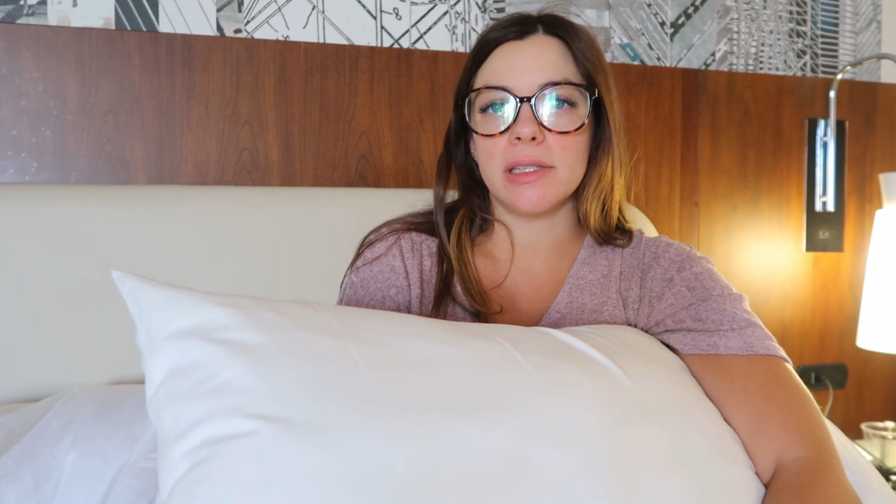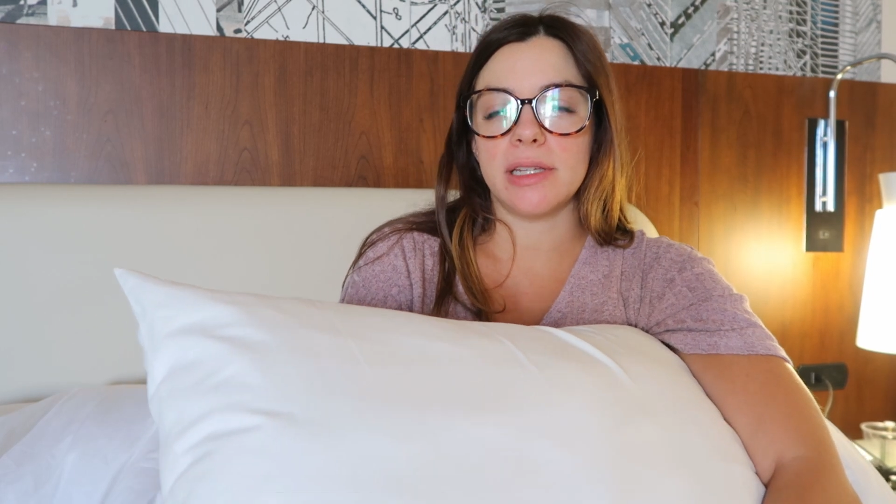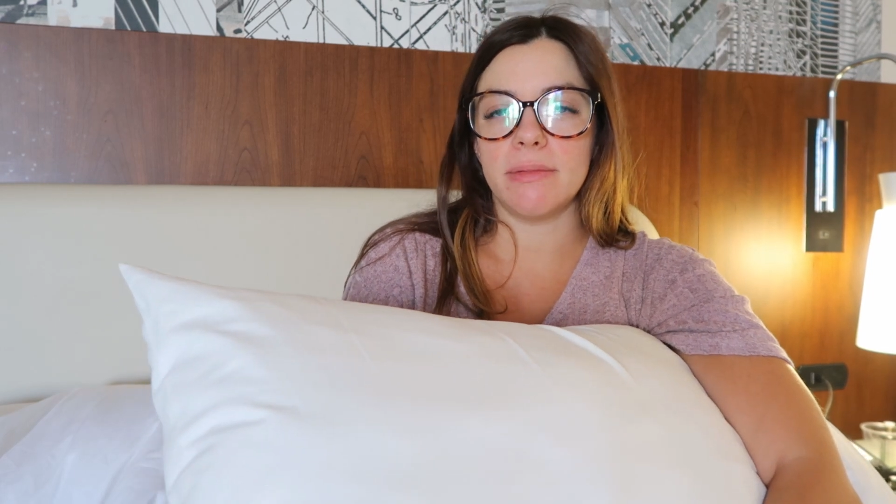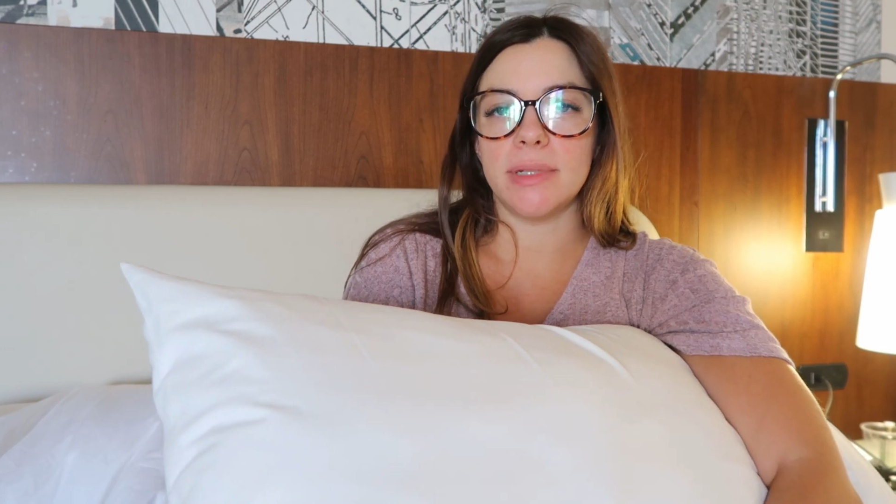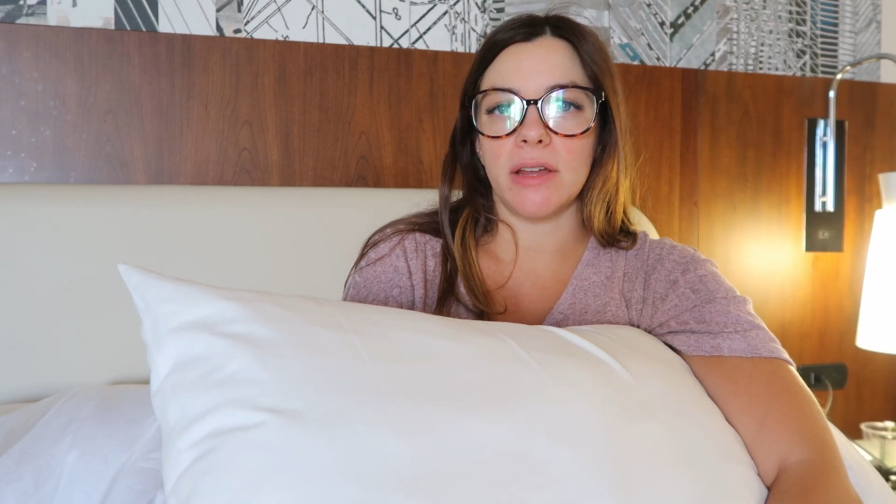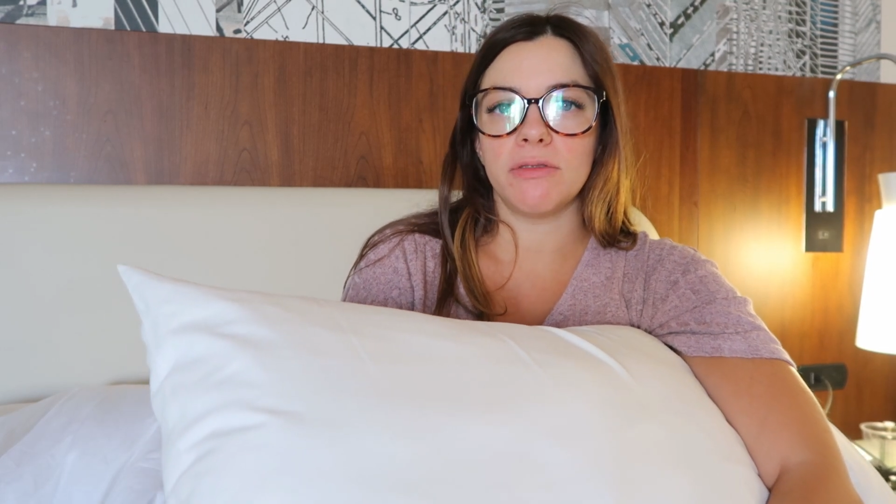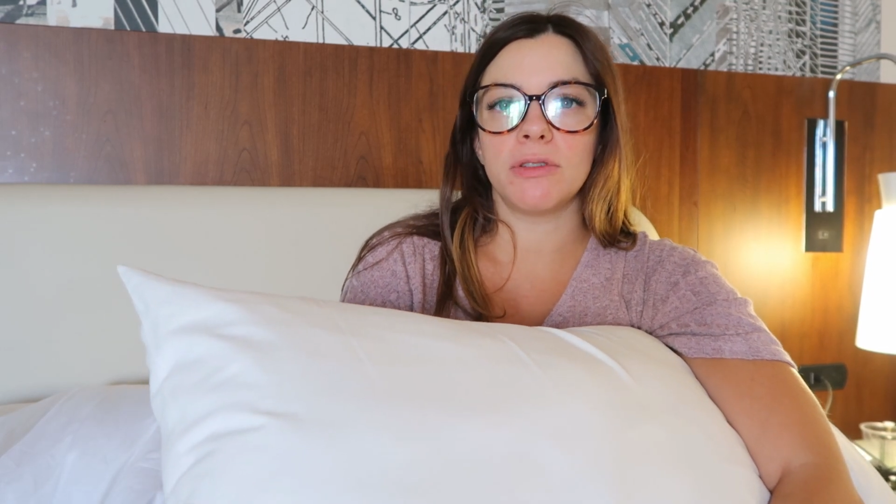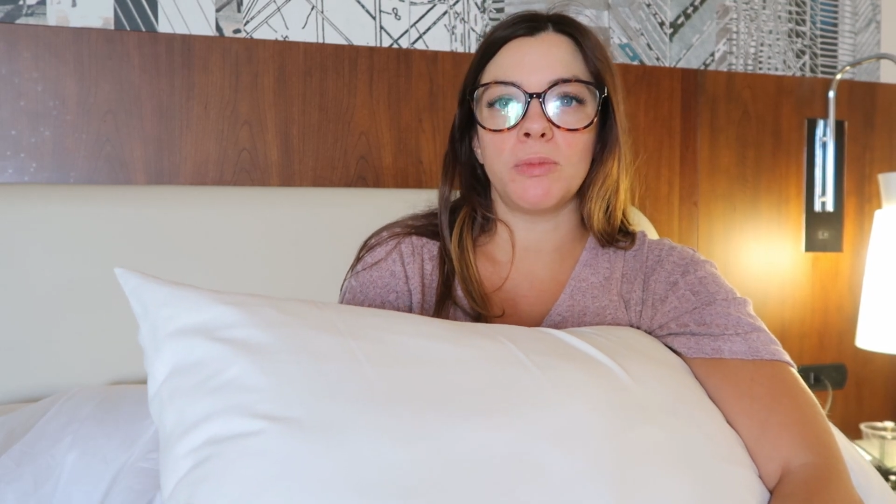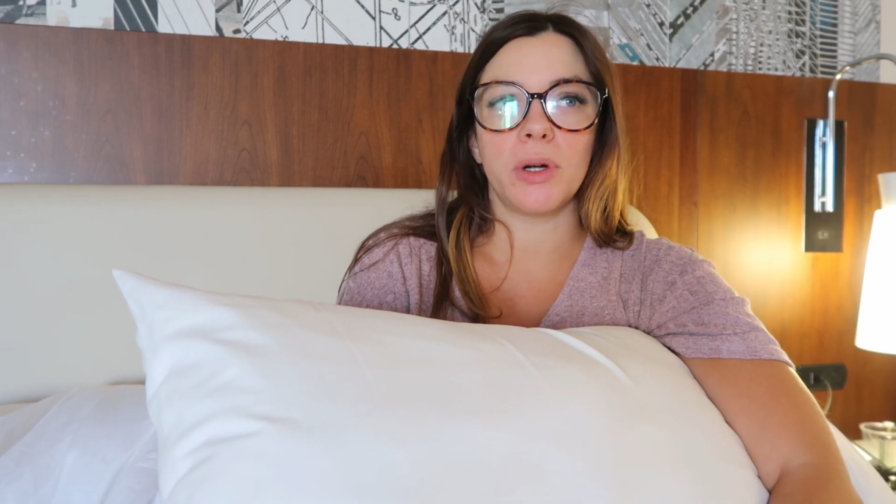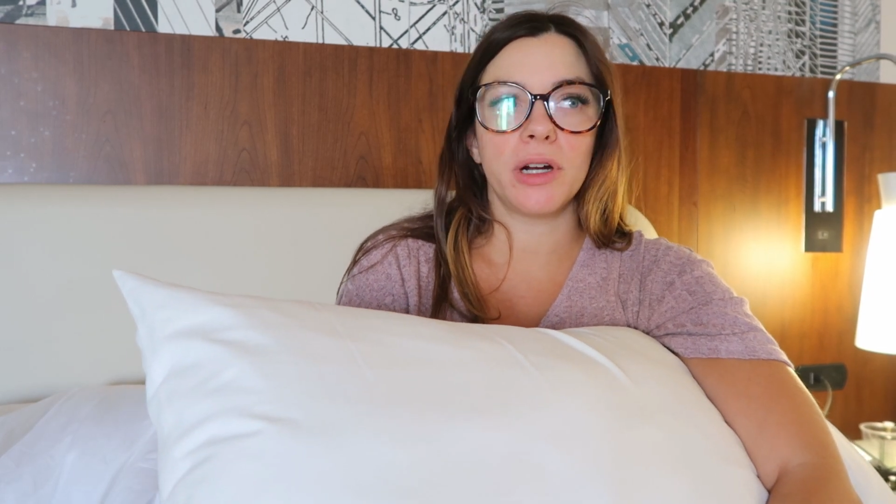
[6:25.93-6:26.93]
to step down
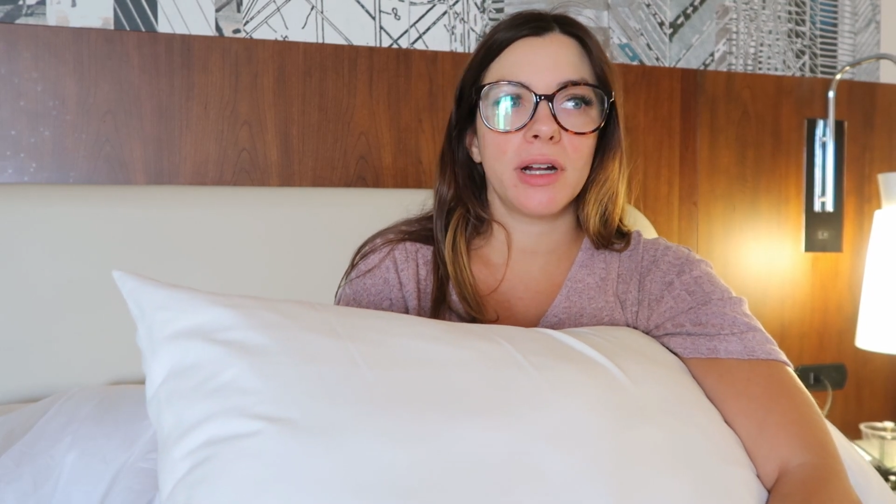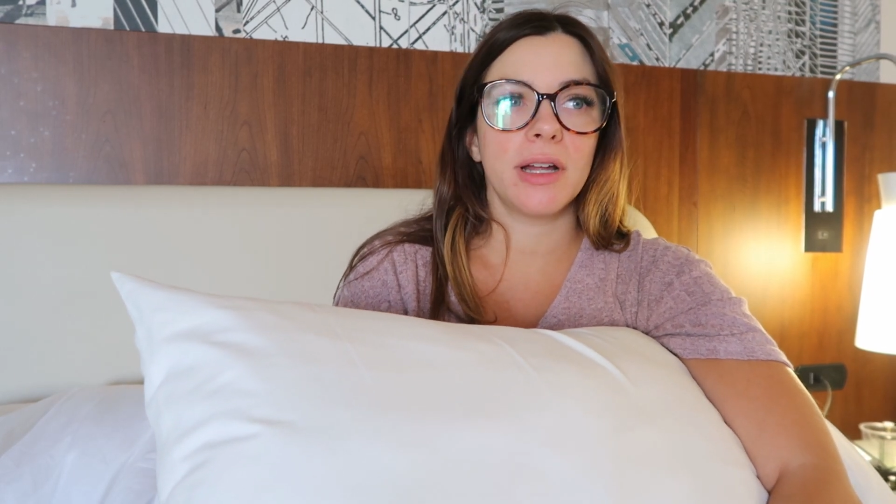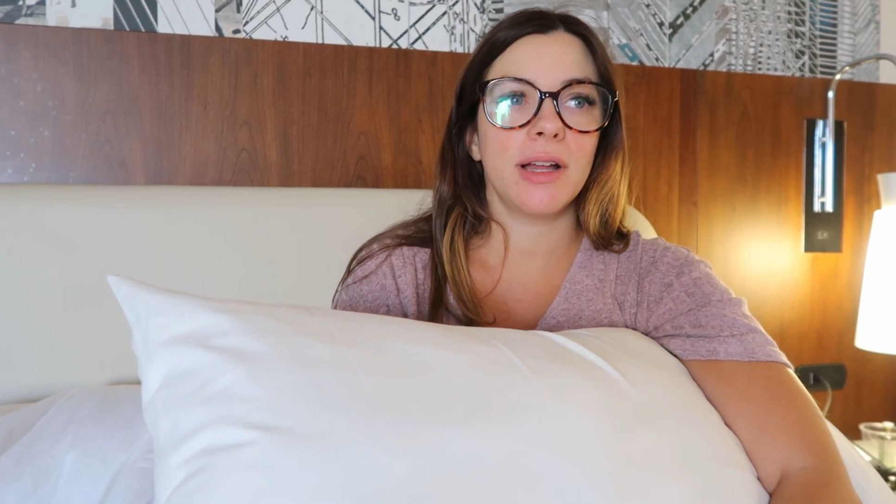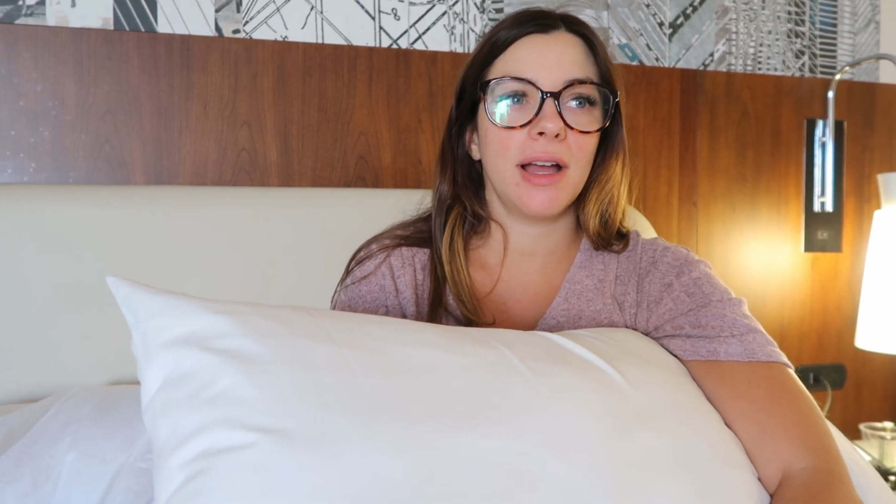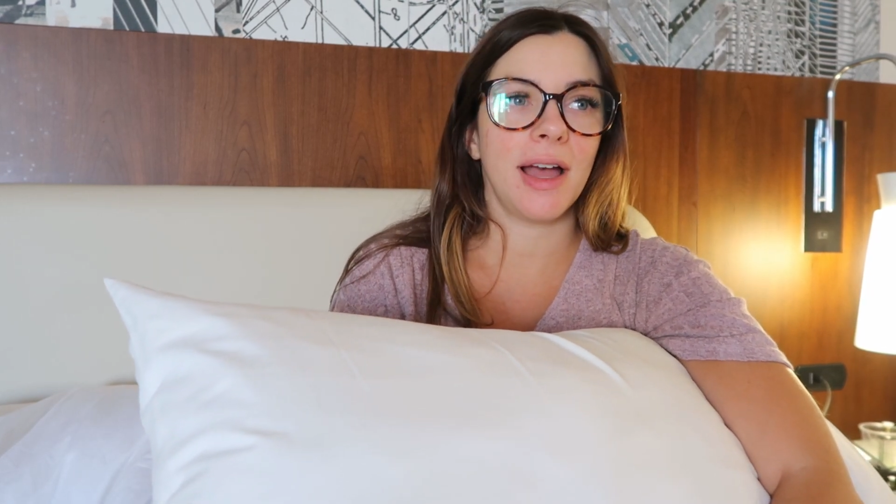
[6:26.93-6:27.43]
from work.